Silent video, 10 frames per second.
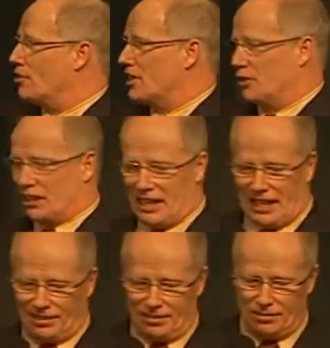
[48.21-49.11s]
Brazil
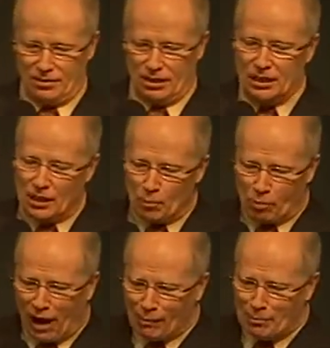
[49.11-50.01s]
today?
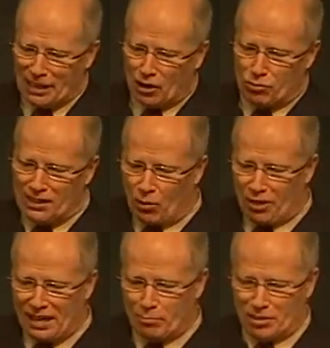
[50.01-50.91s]
Probably because we don't
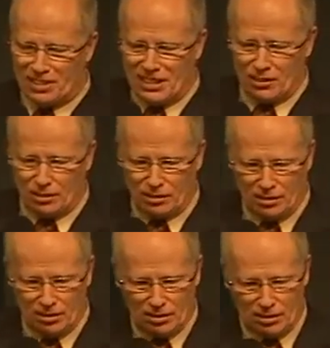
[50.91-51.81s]
think Brazil
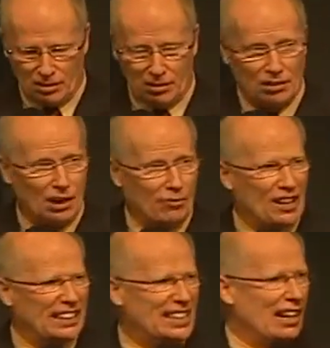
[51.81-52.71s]

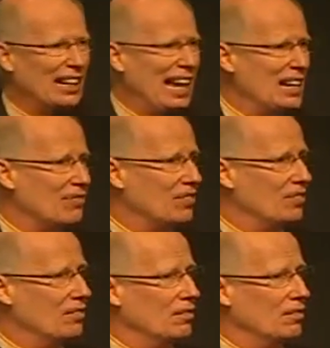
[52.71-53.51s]
affects our life.